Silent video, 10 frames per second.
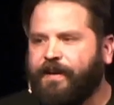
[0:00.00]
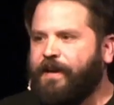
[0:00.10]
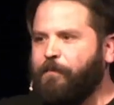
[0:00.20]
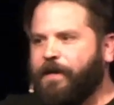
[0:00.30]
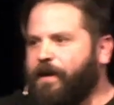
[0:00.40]

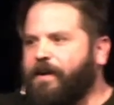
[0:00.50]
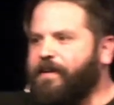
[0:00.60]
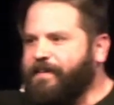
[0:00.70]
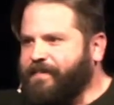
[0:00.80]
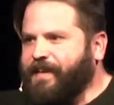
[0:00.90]
said, We
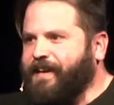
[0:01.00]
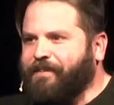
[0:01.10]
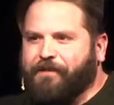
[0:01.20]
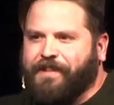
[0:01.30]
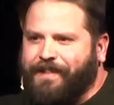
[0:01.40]
already see
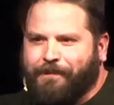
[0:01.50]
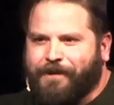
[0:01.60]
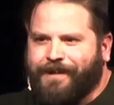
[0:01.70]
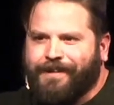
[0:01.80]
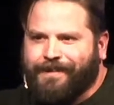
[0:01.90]
everything that
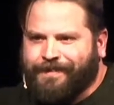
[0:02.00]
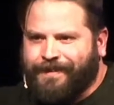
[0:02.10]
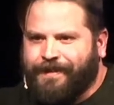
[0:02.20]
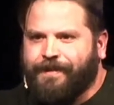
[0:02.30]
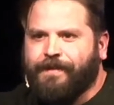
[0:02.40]
we need to
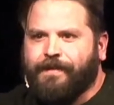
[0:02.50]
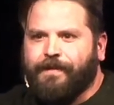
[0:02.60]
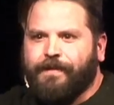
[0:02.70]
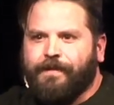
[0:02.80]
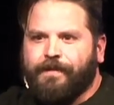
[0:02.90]
see.
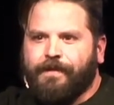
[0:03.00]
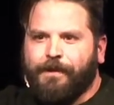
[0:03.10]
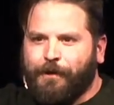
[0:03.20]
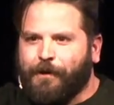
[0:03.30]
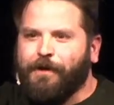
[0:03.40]
And